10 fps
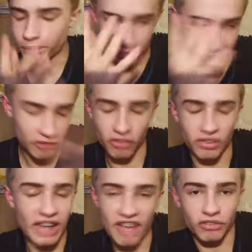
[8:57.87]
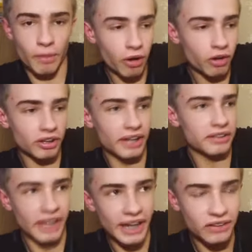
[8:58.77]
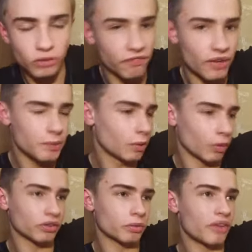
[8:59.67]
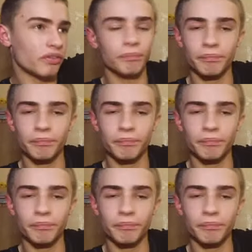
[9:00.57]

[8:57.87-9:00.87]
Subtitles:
they just left the park and they had no theming whatsoever.